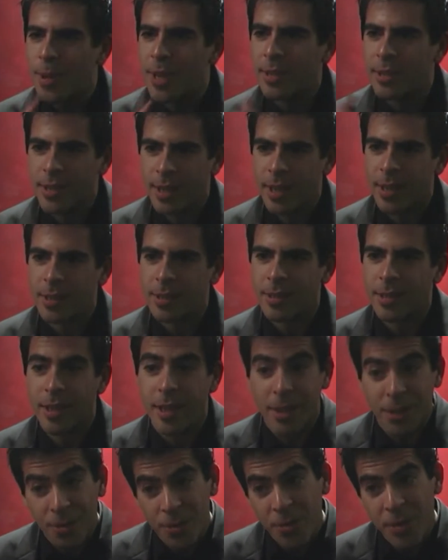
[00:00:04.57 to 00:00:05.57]
Eli
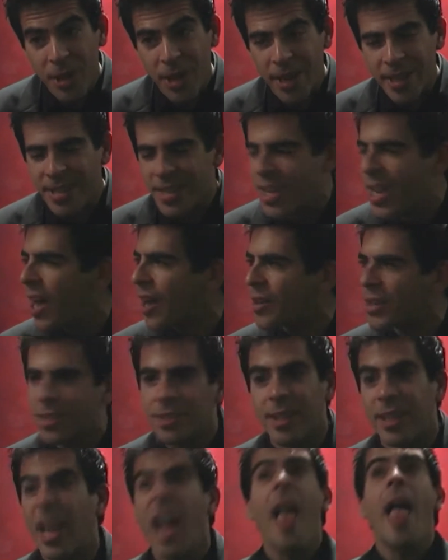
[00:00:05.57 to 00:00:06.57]
Roth is one
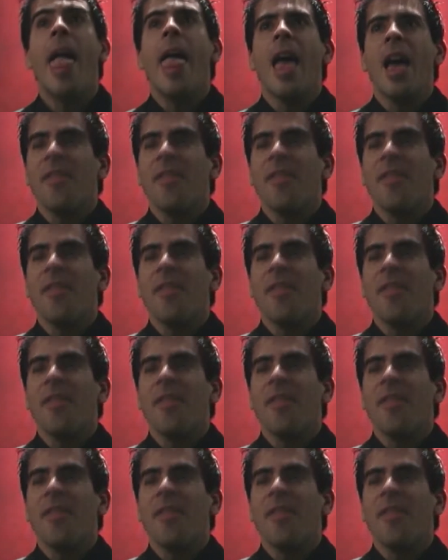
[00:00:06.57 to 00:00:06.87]
of the most